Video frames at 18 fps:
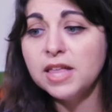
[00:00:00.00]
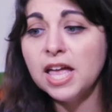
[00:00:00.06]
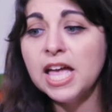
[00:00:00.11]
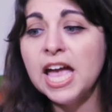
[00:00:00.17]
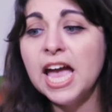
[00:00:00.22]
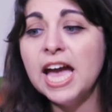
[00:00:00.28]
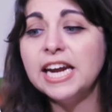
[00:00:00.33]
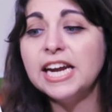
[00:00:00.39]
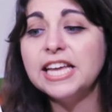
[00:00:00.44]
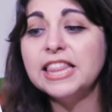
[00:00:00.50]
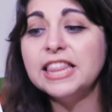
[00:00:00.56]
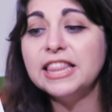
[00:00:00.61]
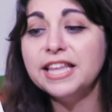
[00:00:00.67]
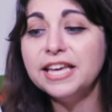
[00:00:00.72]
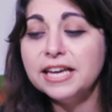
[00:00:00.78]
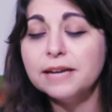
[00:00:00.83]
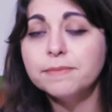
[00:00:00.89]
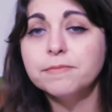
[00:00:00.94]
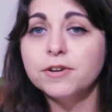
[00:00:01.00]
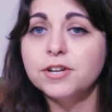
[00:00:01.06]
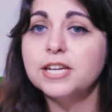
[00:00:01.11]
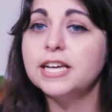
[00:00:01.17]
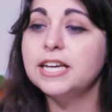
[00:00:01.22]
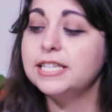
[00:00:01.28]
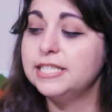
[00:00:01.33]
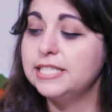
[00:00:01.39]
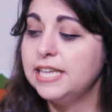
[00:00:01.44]
And I think I'm
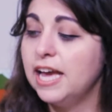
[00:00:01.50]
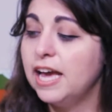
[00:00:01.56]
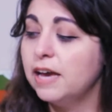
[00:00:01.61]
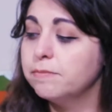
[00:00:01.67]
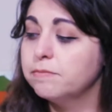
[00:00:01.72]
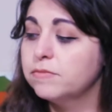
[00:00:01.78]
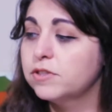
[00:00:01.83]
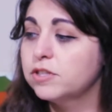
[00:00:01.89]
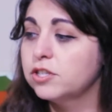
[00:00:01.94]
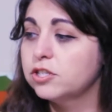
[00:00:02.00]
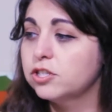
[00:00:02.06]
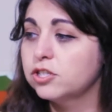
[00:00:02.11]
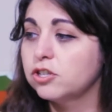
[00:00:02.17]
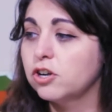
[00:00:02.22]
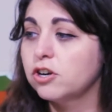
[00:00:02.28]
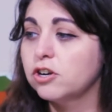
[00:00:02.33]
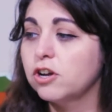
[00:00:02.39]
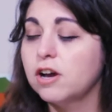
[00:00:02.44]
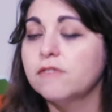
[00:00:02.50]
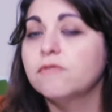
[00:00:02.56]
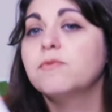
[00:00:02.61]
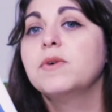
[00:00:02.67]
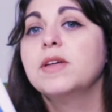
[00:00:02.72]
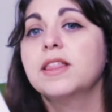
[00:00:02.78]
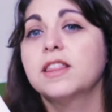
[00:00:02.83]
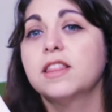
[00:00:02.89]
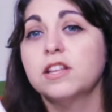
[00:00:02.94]
gonna attempt to start off
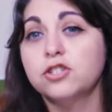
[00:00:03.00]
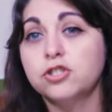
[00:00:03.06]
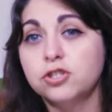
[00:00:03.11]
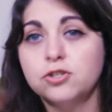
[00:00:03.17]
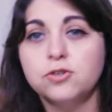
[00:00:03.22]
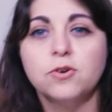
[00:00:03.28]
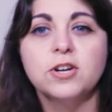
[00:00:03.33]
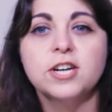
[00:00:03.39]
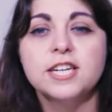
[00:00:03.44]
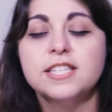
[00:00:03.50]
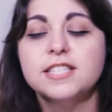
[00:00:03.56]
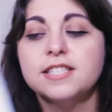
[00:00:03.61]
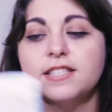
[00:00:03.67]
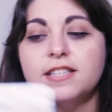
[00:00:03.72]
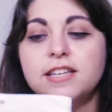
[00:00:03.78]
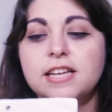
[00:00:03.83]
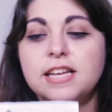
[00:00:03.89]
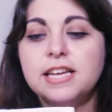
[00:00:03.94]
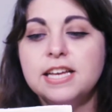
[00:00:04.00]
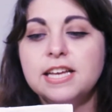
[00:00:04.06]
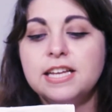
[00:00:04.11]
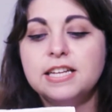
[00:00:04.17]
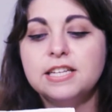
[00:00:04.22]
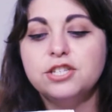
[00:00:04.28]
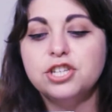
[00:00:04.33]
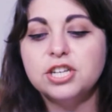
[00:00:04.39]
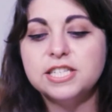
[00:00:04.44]
with the shorts
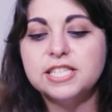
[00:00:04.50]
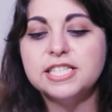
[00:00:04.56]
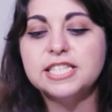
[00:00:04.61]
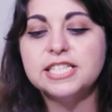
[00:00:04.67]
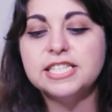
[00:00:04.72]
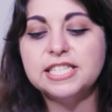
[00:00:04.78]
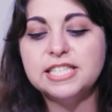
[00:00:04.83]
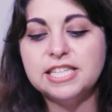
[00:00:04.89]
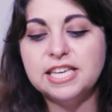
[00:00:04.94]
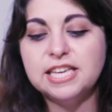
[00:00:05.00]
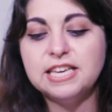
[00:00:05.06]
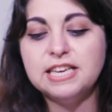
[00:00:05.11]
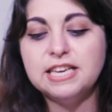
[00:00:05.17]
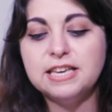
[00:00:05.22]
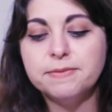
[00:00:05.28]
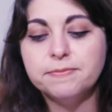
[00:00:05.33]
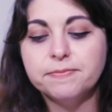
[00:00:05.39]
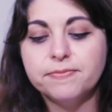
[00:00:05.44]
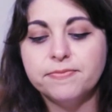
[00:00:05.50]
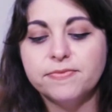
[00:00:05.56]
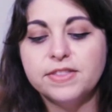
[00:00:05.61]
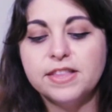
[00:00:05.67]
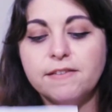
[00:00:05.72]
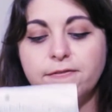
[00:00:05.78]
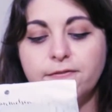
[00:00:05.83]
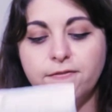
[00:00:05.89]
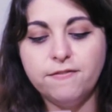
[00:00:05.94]
just to see
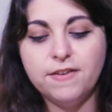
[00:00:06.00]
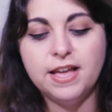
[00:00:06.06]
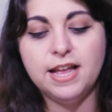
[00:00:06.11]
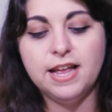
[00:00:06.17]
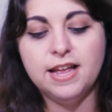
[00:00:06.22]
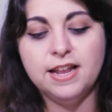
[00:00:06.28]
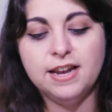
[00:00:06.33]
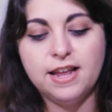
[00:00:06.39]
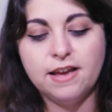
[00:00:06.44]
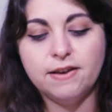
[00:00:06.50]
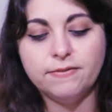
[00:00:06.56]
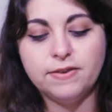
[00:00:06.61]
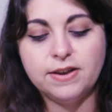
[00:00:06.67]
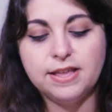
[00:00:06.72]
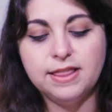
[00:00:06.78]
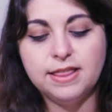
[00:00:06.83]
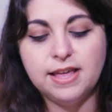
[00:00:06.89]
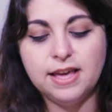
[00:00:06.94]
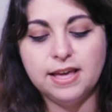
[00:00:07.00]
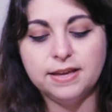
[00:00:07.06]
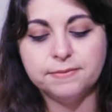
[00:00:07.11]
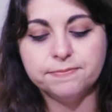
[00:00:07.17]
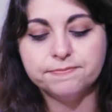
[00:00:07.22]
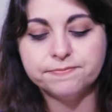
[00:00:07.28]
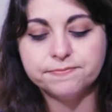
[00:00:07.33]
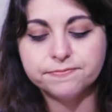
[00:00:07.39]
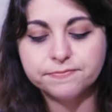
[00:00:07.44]
the fit and
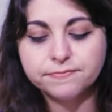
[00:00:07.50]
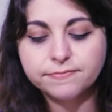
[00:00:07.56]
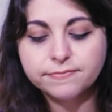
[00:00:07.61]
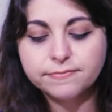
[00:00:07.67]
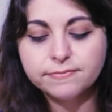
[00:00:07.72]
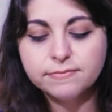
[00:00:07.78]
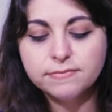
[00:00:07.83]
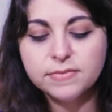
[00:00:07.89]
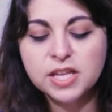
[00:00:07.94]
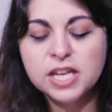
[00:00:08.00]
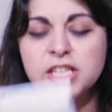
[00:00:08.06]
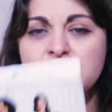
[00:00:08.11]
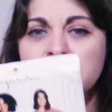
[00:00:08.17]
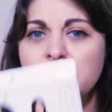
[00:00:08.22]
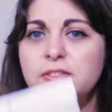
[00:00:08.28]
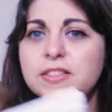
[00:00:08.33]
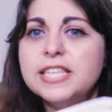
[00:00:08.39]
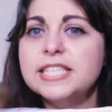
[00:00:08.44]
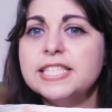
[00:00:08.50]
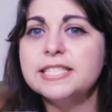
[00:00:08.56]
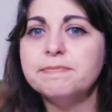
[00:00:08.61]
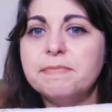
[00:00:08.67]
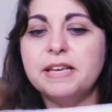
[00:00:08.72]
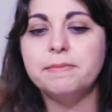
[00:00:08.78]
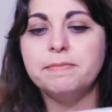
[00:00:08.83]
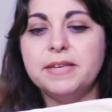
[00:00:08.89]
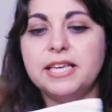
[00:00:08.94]
everything. So this
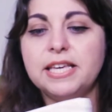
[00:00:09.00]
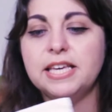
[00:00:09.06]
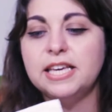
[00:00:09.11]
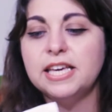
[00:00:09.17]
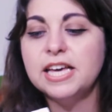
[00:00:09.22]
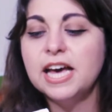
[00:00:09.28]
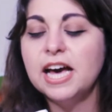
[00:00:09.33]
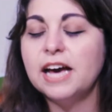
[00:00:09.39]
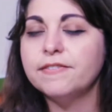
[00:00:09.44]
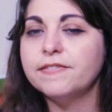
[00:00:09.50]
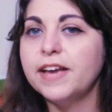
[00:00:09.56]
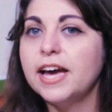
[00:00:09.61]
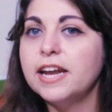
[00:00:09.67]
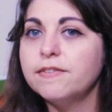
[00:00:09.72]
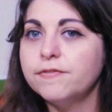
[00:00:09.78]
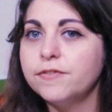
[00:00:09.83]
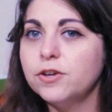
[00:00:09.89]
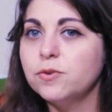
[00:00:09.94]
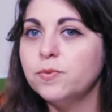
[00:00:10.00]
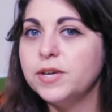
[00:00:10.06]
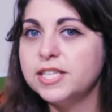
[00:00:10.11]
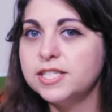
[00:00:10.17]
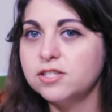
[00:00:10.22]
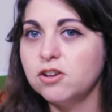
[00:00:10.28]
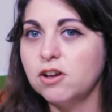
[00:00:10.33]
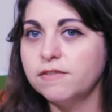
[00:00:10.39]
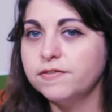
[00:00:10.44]
may be, I've got a few
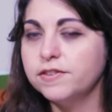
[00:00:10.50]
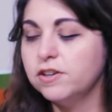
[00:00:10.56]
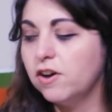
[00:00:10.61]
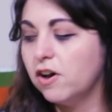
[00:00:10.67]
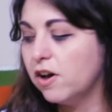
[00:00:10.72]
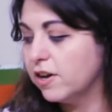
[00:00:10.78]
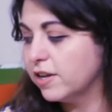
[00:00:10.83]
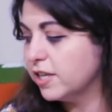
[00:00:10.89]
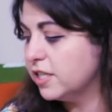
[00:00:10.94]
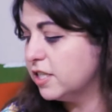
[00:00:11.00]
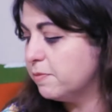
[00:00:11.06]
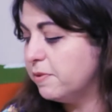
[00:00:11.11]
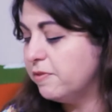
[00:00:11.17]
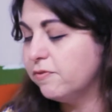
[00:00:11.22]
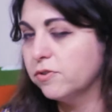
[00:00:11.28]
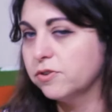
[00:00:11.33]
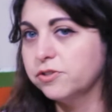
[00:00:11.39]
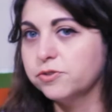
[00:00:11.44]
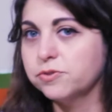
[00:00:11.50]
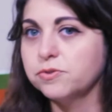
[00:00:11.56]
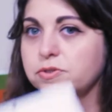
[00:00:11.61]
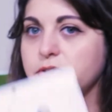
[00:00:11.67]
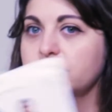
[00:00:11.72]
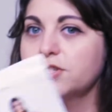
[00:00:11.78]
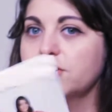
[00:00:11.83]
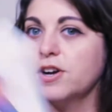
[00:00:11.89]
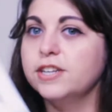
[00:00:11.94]
weeks off in August before
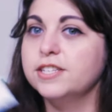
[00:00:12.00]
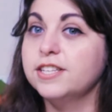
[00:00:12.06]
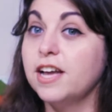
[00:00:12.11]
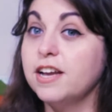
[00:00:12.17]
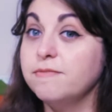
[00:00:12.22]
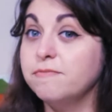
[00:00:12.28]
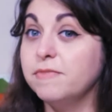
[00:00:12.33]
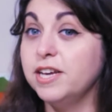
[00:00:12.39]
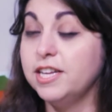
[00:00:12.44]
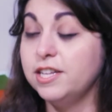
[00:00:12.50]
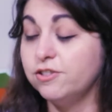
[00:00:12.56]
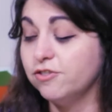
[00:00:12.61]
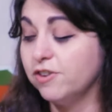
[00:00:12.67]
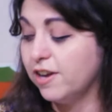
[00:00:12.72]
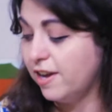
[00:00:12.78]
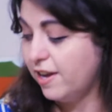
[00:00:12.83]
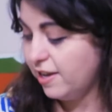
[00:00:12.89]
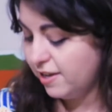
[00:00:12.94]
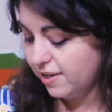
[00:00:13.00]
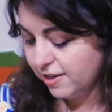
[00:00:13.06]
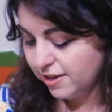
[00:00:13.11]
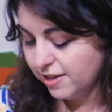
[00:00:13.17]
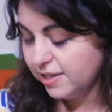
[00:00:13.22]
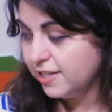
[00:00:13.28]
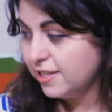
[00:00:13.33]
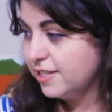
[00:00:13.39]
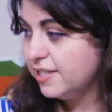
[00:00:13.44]
school starts. I might try
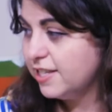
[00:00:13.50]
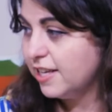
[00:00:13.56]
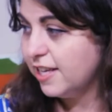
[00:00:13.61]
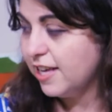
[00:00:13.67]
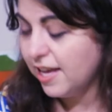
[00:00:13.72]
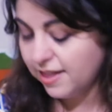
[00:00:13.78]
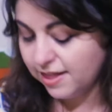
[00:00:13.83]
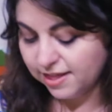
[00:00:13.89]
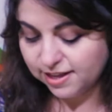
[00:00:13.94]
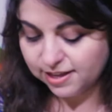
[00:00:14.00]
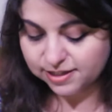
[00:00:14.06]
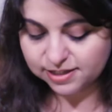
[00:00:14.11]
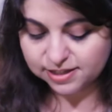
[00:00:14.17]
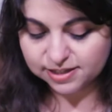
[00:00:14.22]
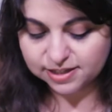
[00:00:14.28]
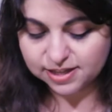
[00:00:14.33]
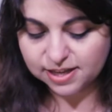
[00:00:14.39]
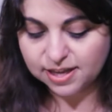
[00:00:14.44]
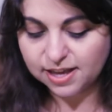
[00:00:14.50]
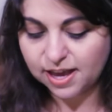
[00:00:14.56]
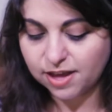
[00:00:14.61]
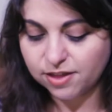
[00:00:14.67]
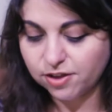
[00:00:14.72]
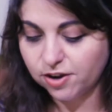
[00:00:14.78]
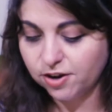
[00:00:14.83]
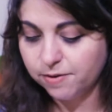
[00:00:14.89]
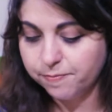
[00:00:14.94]
to get this
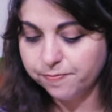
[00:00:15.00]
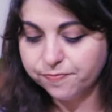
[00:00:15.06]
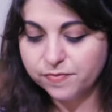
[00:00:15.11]
together.